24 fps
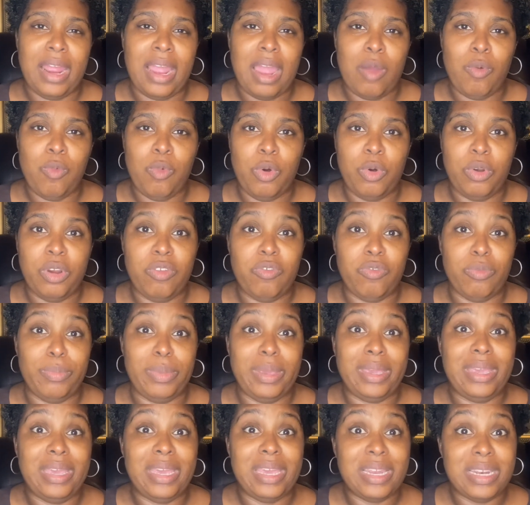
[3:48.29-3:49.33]
I won't even
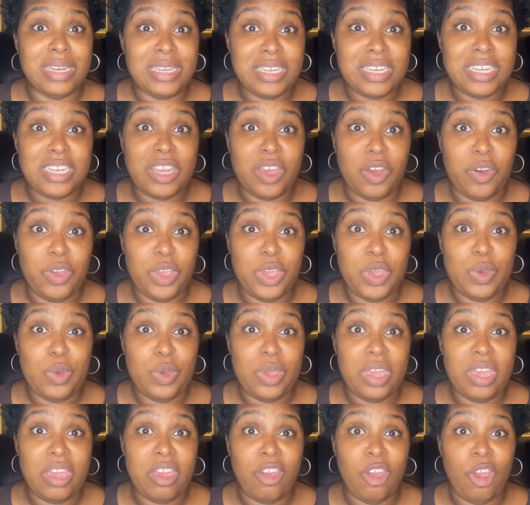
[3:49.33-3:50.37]
begin to tell you
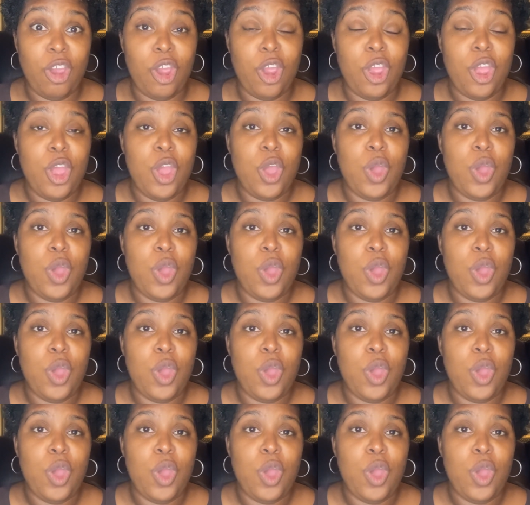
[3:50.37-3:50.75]
here